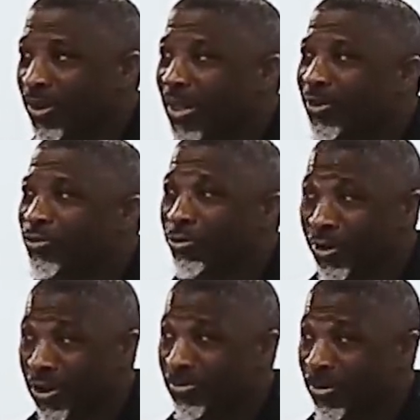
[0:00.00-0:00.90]
That
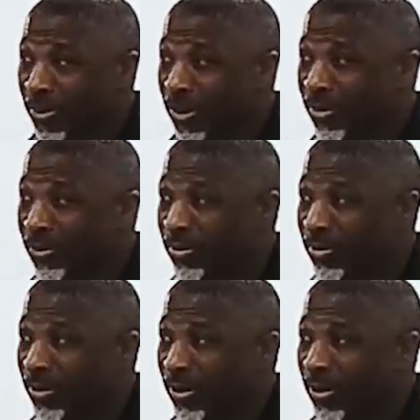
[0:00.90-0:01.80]
intrigues me, man,
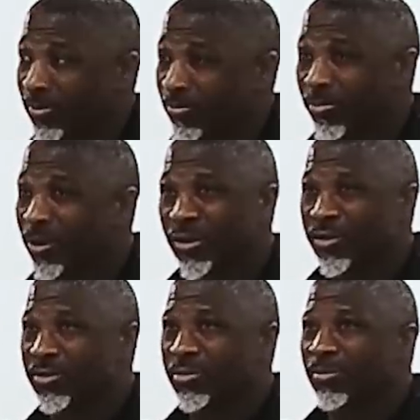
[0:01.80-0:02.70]

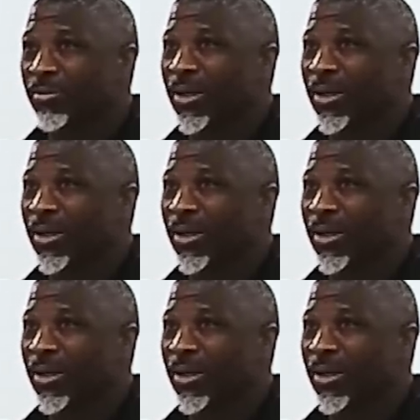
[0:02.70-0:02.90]
because